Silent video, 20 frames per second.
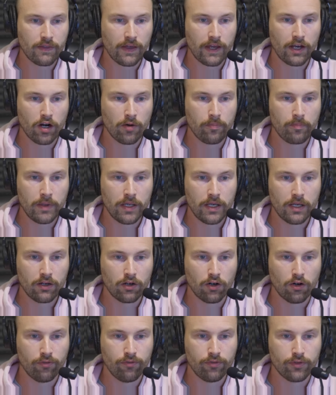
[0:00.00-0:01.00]
they are being
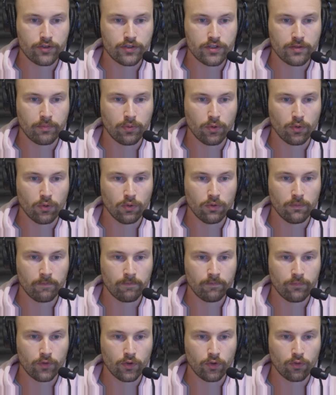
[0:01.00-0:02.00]
offered support
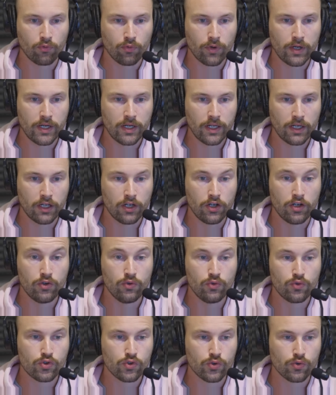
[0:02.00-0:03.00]
or reading a
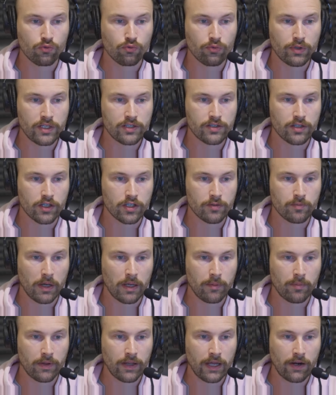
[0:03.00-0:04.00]
neutral research
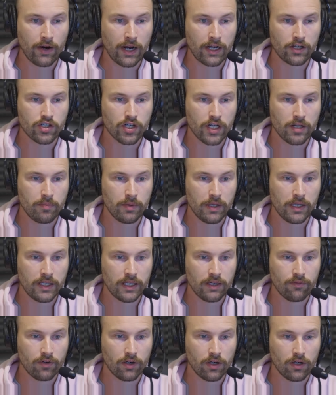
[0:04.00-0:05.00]
paper, they're actually being
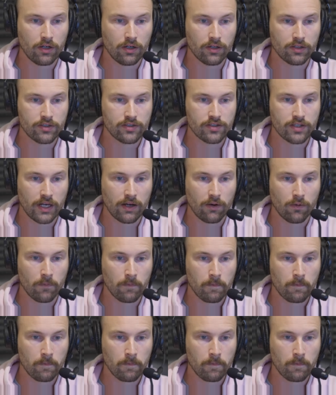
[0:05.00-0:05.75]
given a hard sell.